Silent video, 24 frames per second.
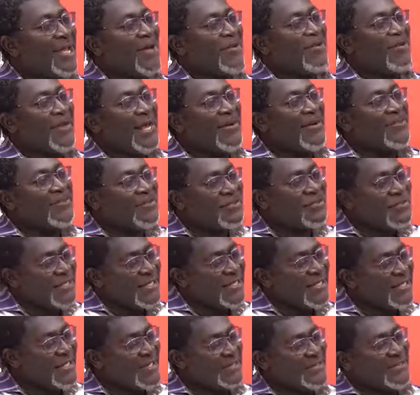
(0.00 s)
But I'm
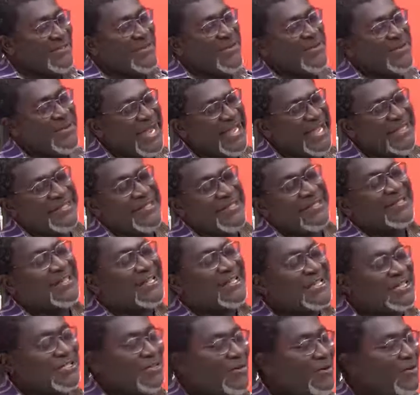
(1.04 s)
using this term
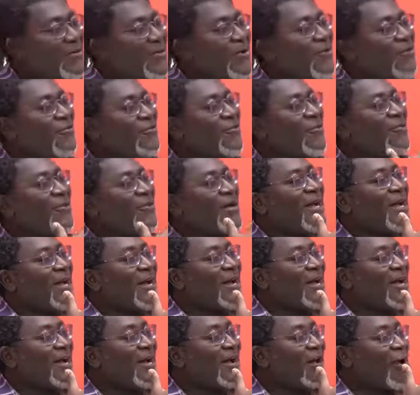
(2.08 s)
existential from
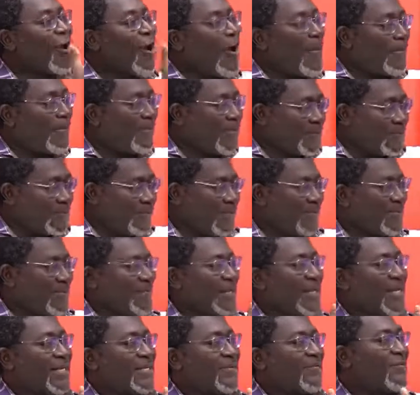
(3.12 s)
a corporate
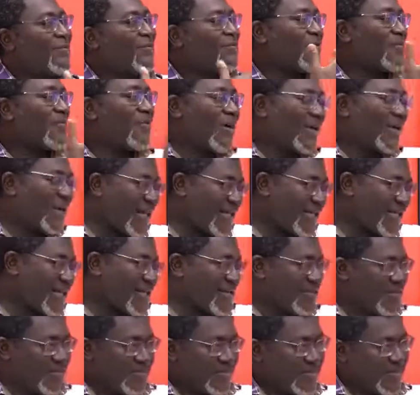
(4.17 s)
perspective or from
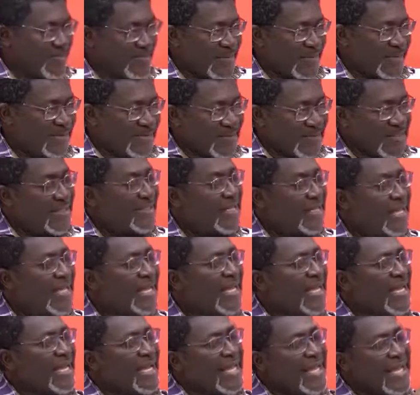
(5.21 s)
organizational perspective to say,
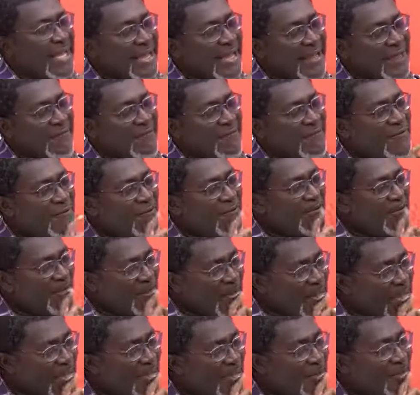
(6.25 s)
if you
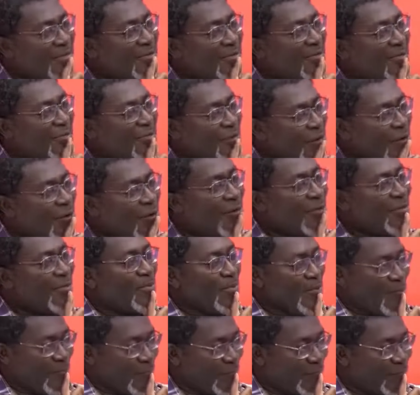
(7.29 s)
make the wrong
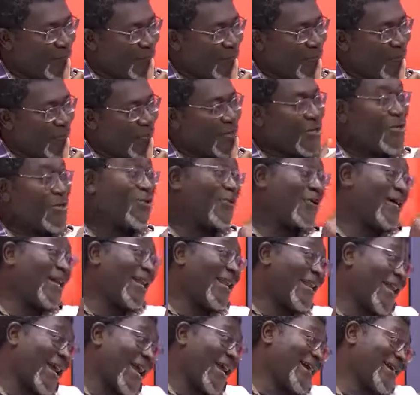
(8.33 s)
move, you are
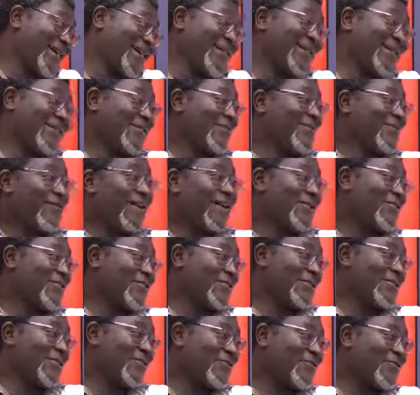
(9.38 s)
likely to find
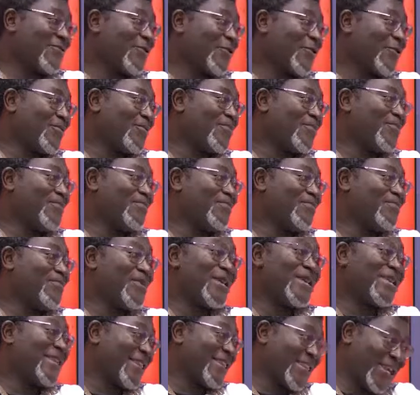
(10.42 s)
yourself not
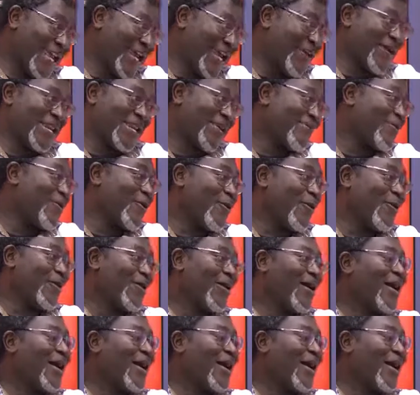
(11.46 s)
being there anymore,